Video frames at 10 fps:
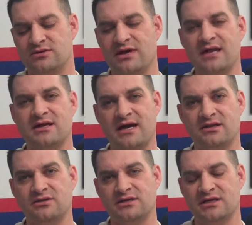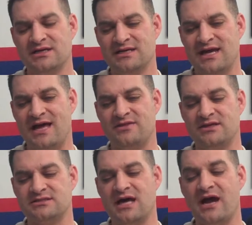you got to kind of look at the
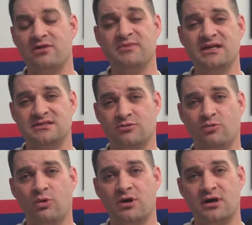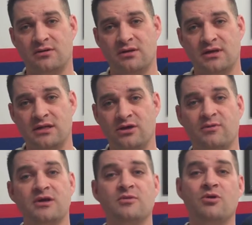entire meet as a war. And the only
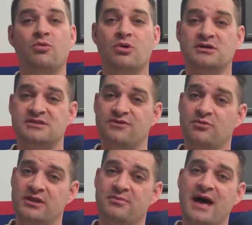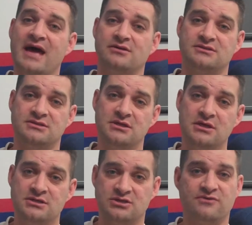way you win a war is if you win the battles.
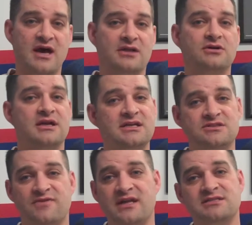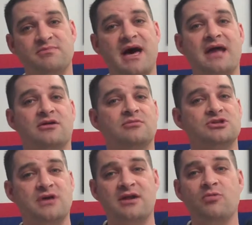So you've got to look at each event as a battle, and we
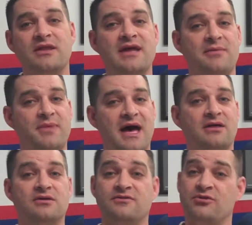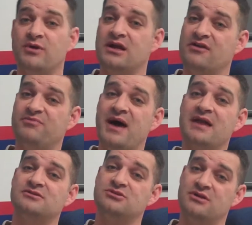try to win that battle. And if you win enough
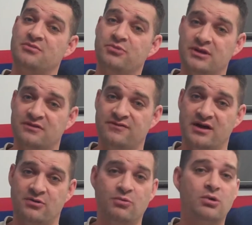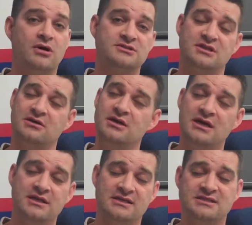battles, you end up winning the final war. So
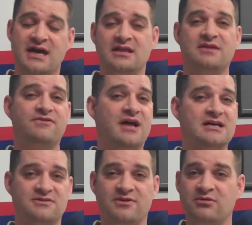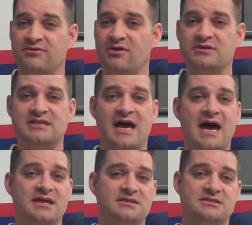that's kind of the philosophy we've always
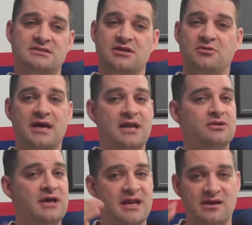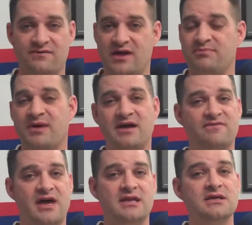had is we got to look at it event by
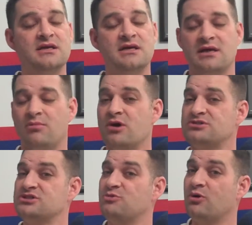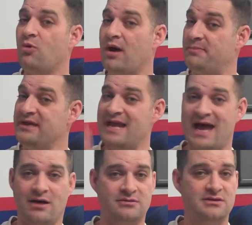event. Emotions will go up and
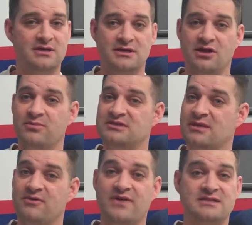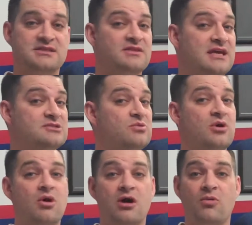down. There'll be some events that things will
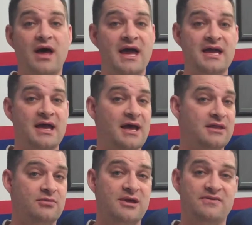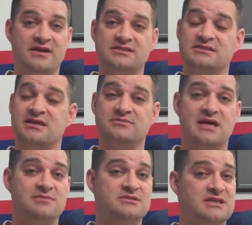go our way, and there'll be events that
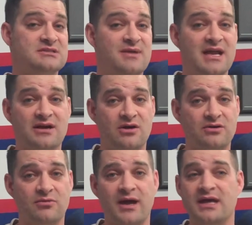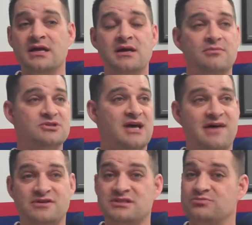sometimes things may not go our way. But you
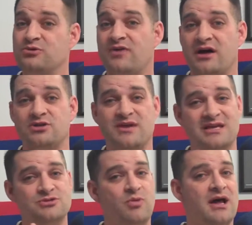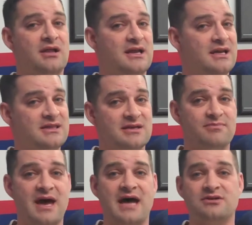have to just move on. You can't dwell on anything
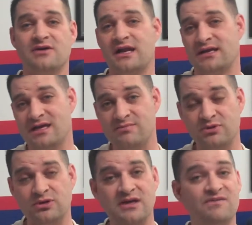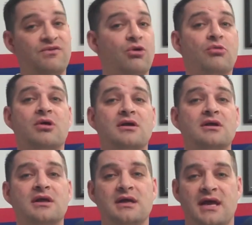bad. You got to keep looking forward.
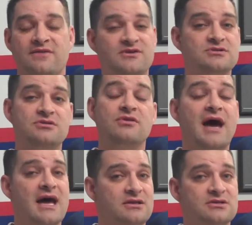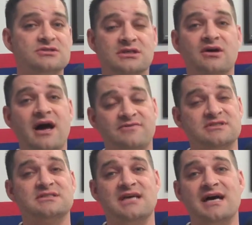And if you do that, usually you'll have
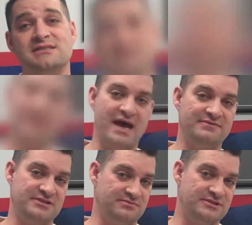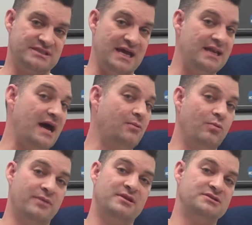success. We have some standout
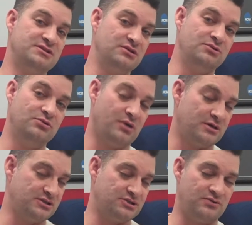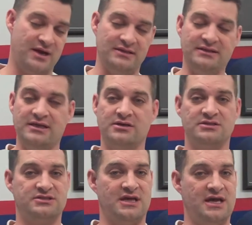women, too, who are just great
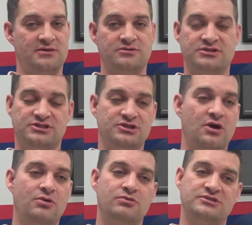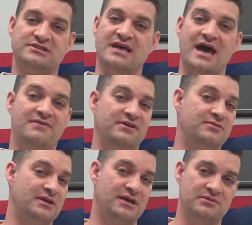leaders and so savvy when
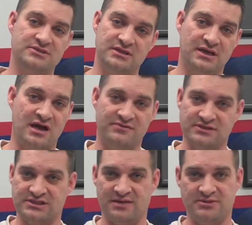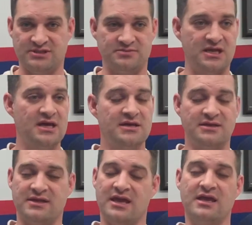it comes to the conference championships
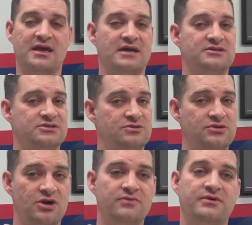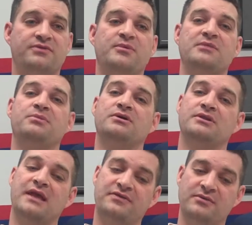that they can kind of soothe over people and
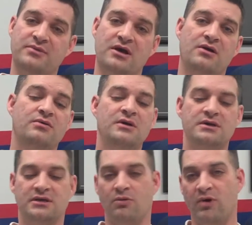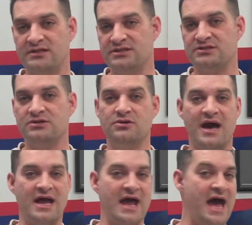let them know, what to do,
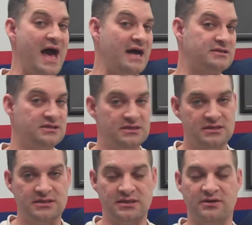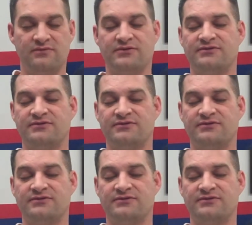how to act, for